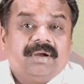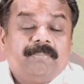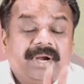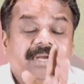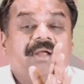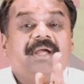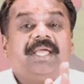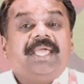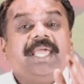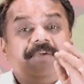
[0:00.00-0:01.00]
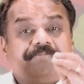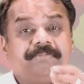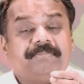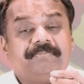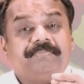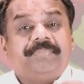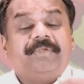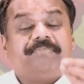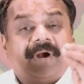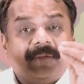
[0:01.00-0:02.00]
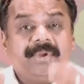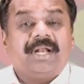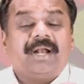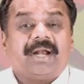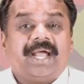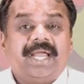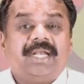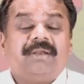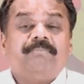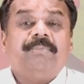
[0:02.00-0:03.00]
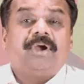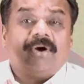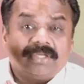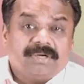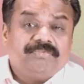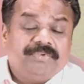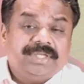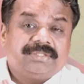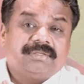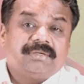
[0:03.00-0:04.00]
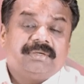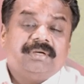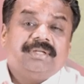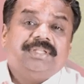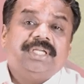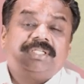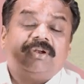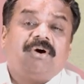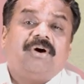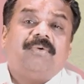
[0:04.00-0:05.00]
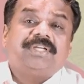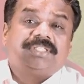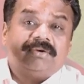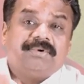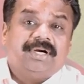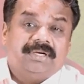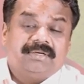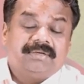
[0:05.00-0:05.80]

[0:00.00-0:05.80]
But if the fundamental right because of which this law was severed